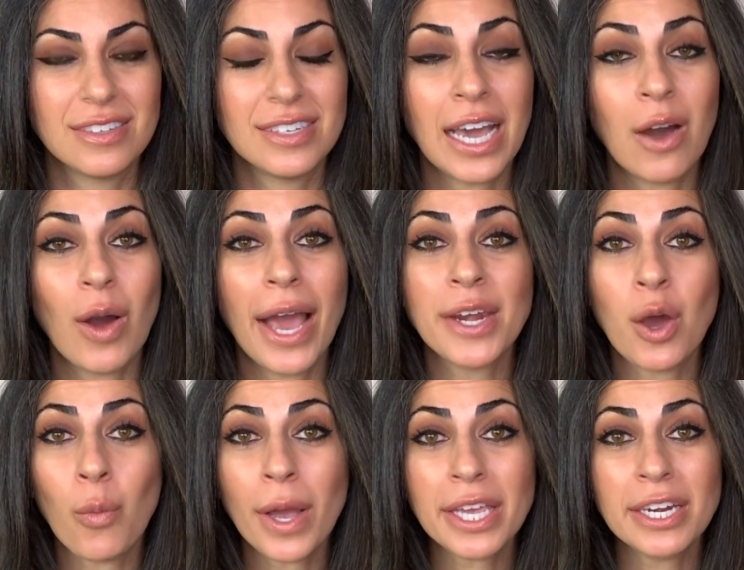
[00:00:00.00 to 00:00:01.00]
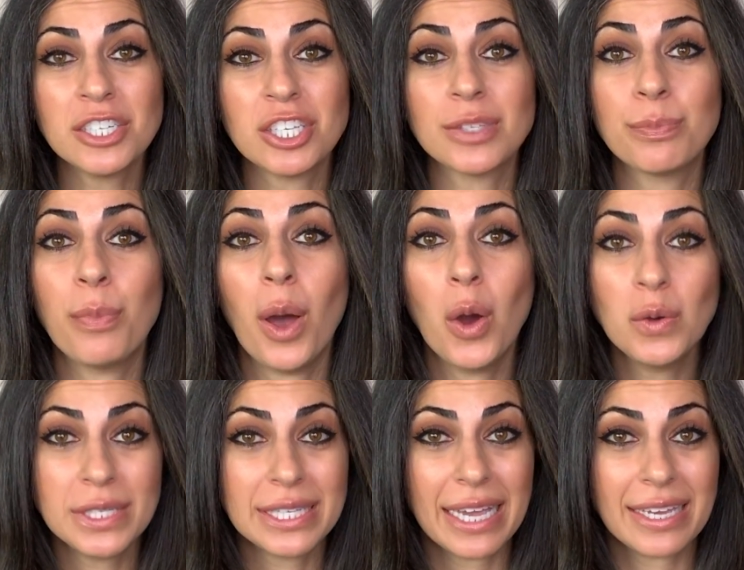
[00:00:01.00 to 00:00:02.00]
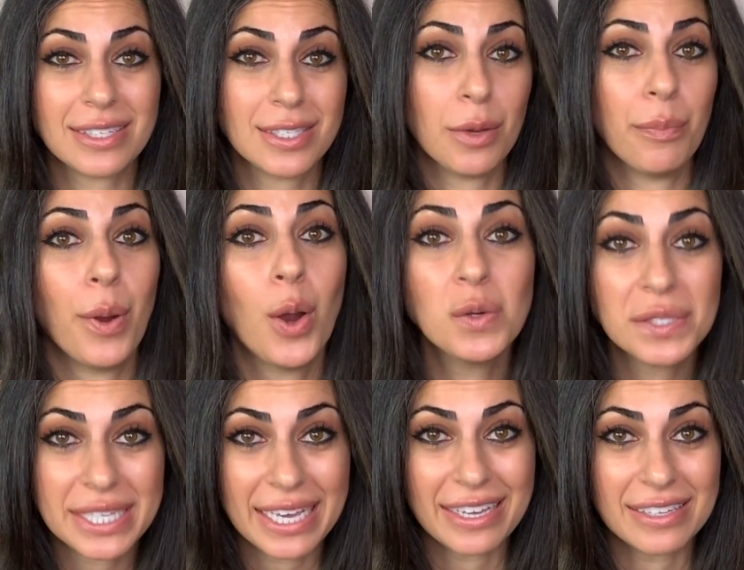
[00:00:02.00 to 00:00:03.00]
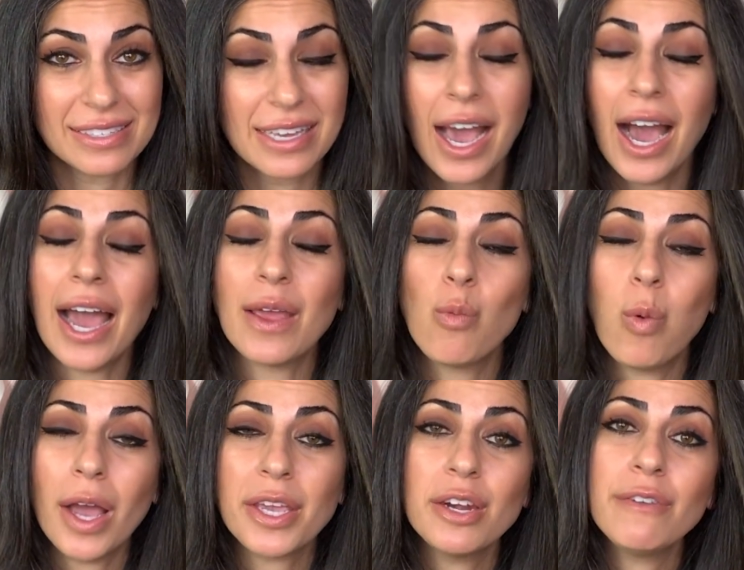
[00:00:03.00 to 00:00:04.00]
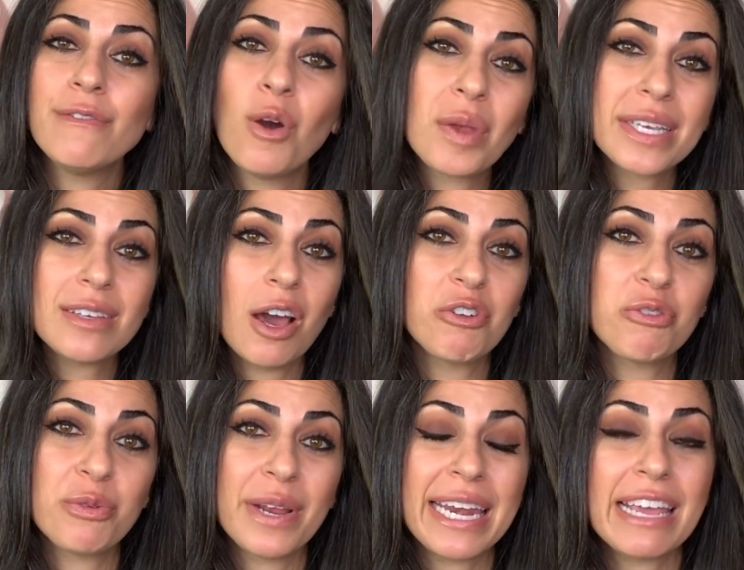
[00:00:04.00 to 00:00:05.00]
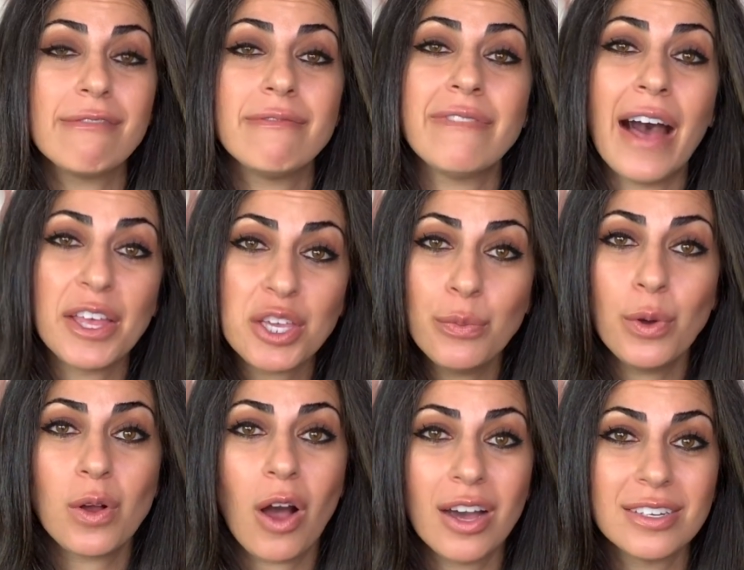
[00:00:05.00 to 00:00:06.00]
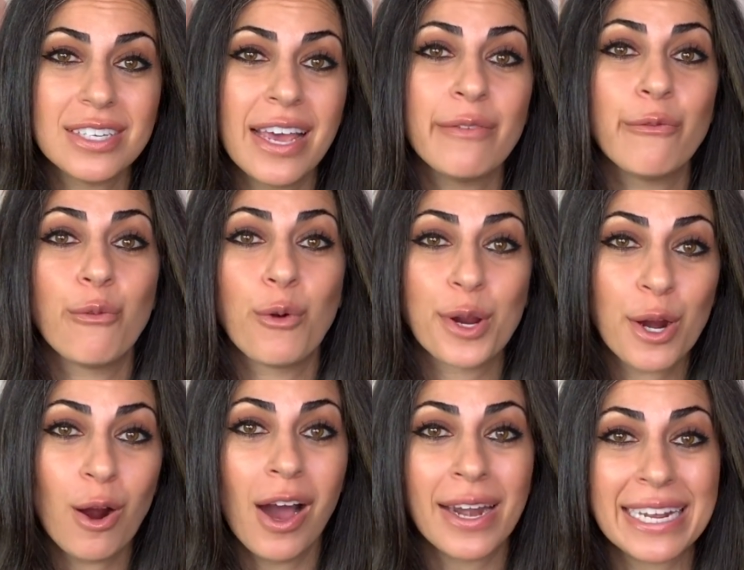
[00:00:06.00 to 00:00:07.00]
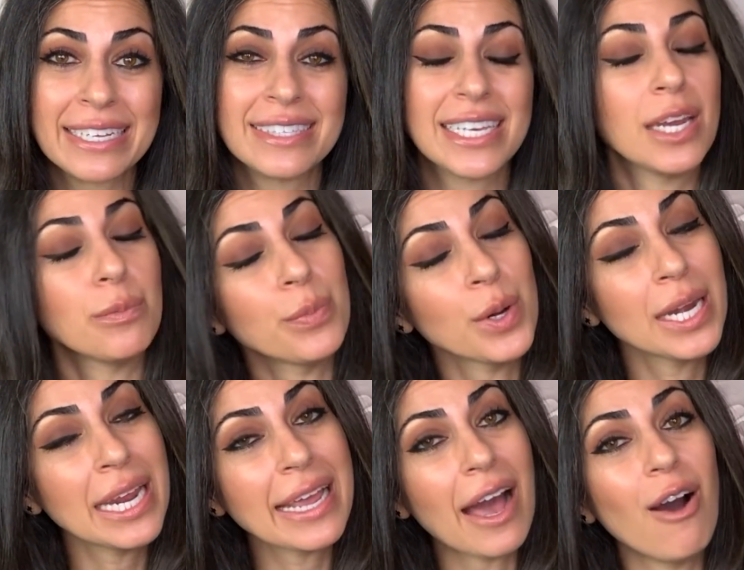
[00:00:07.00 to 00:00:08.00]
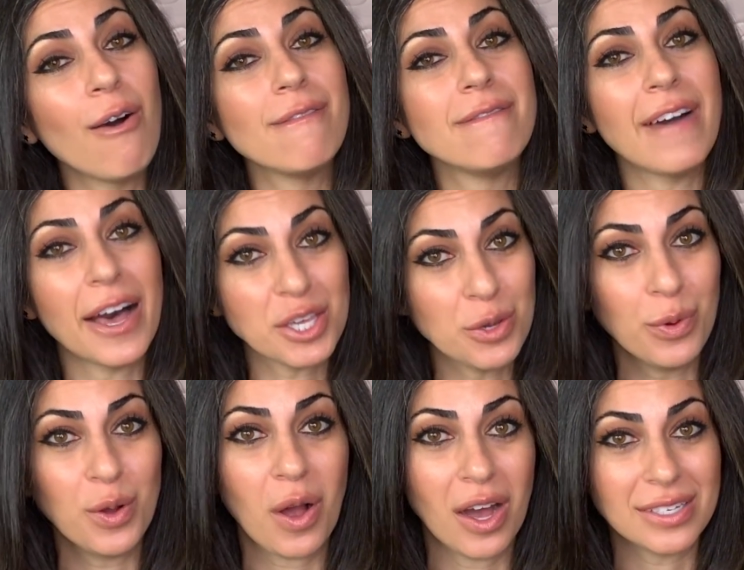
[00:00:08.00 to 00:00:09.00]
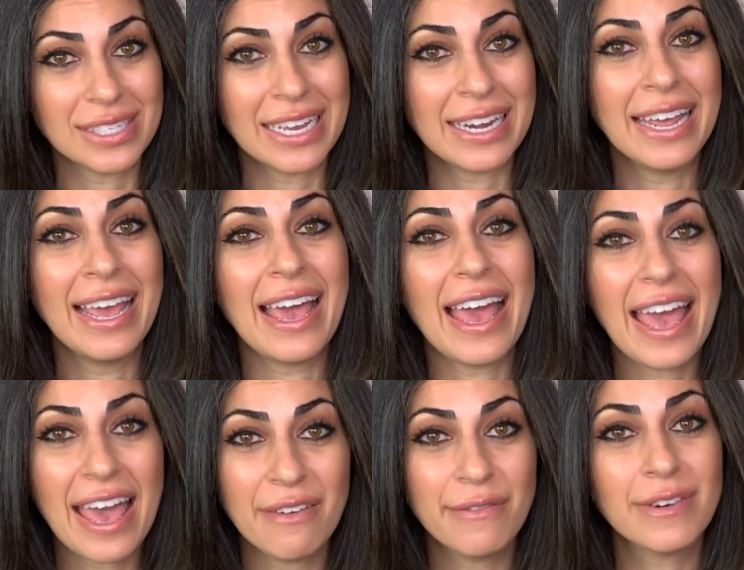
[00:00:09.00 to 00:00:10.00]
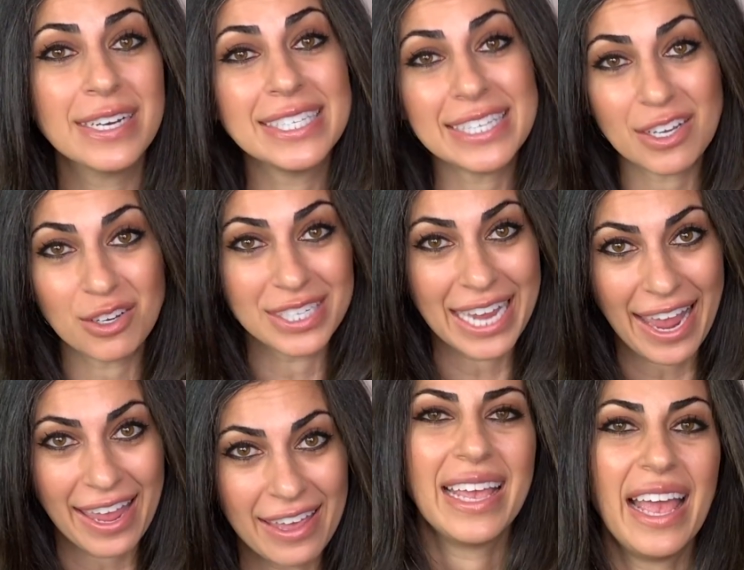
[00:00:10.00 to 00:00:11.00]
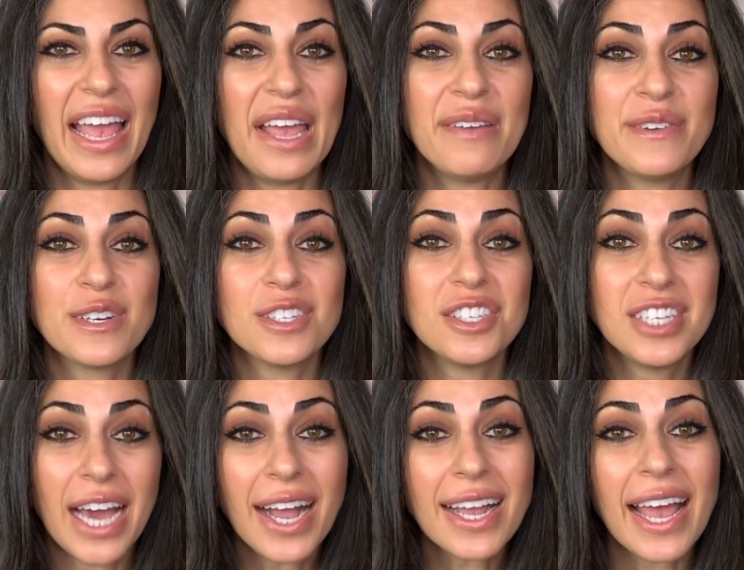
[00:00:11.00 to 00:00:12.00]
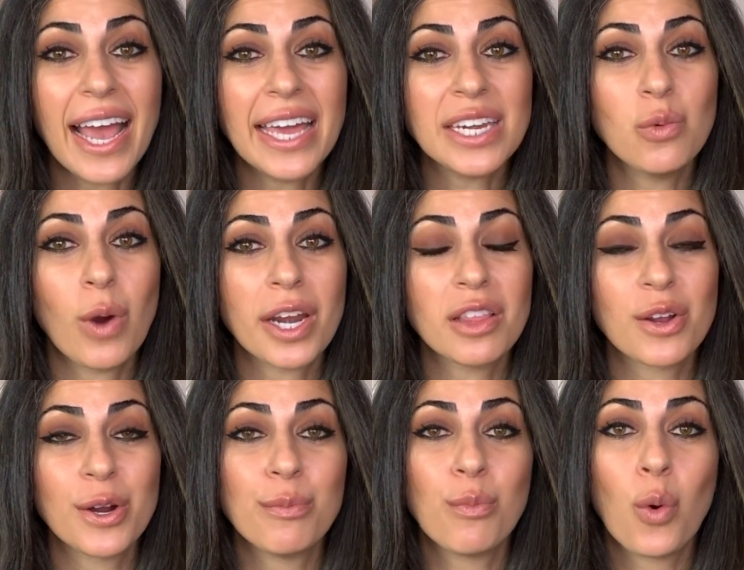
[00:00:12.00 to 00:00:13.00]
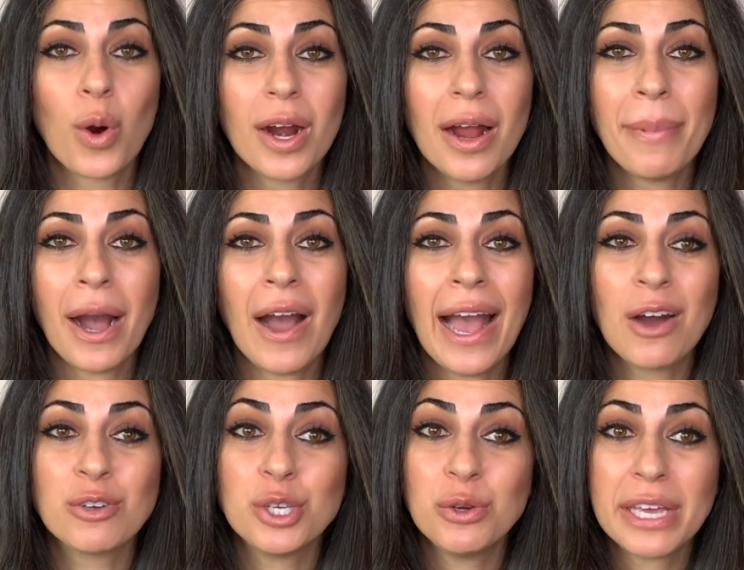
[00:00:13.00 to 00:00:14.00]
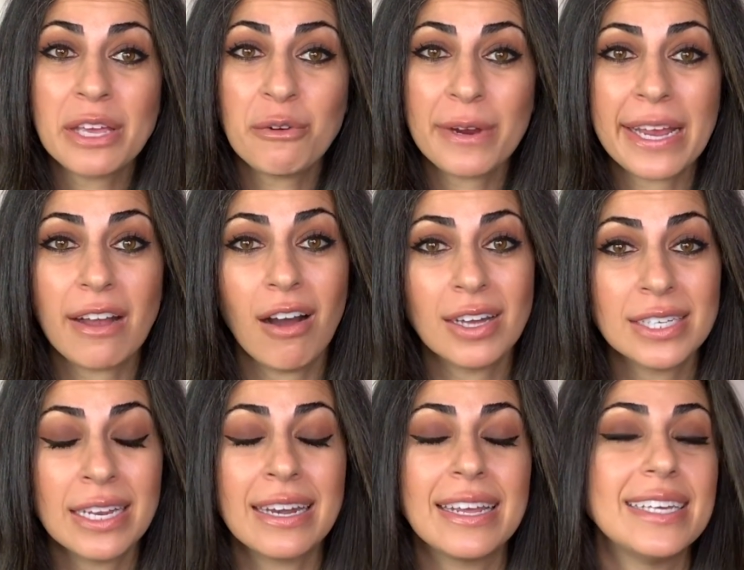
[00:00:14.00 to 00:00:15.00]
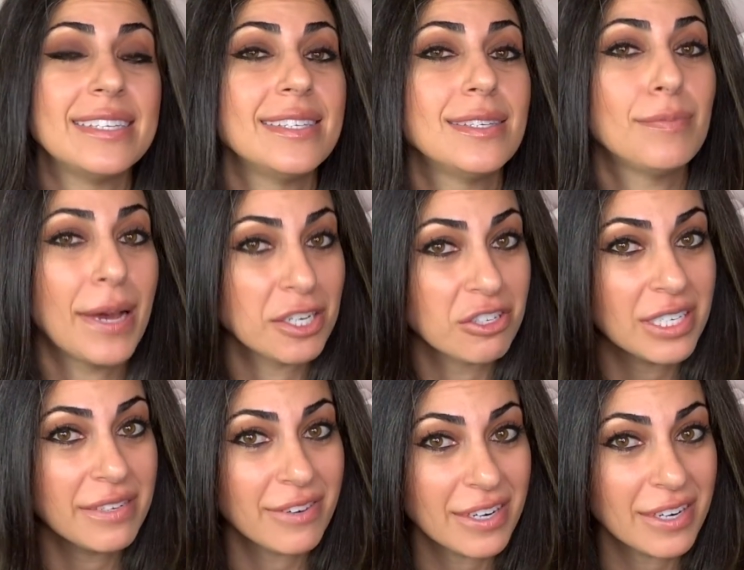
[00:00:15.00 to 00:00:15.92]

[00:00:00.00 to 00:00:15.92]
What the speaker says: Now, I don't want you to just post things to post things. I want you to focus on creating valuable content for your audience and putting out valuable content every single day. If you're stuck and you want to learn more about how you can create content, especially for